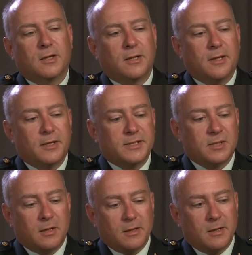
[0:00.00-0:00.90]
It's
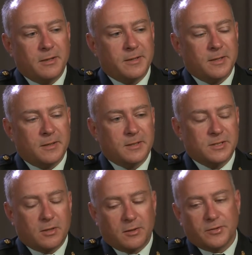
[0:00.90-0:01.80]
hard on
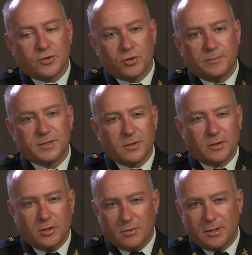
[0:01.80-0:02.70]
the troops and
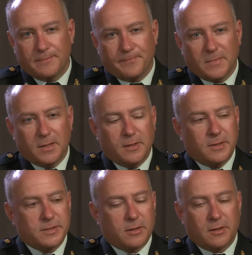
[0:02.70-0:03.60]
their unit.
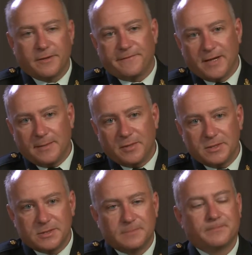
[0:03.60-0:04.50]
It's hard on the
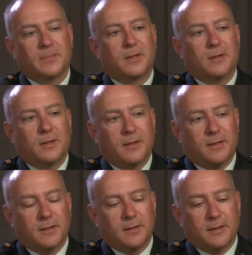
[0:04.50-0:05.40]
families,
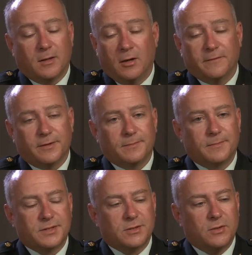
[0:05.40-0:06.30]
all of it.
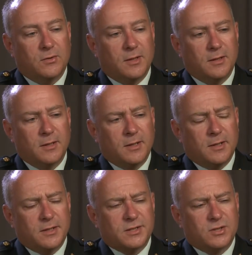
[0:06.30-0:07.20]
So
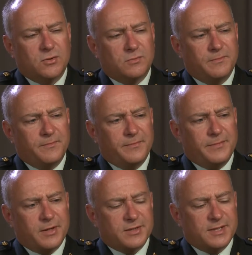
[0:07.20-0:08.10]

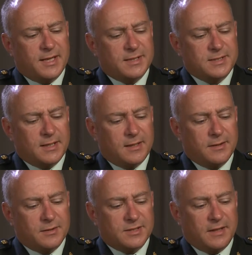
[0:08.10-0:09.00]
there's
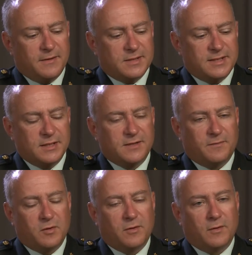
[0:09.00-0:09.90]
that sense
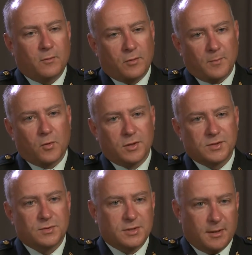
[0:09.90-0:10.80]
of
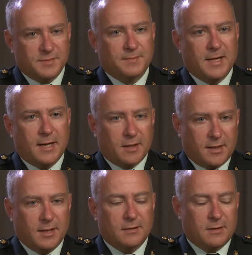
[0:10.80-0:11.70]
remorse which comes
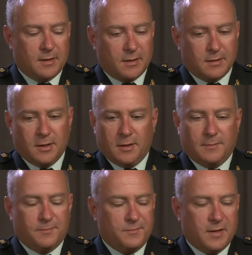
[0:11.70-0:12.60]
back at
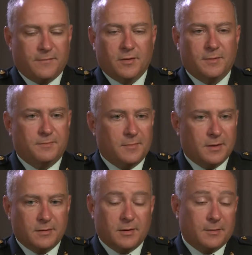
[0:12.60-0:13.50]
every
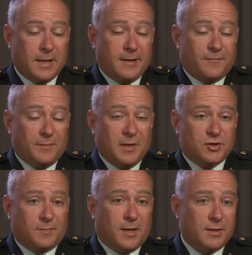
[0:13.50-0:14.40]

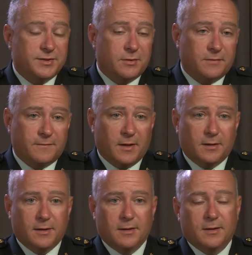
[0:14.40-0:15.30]
major milestone, frankly,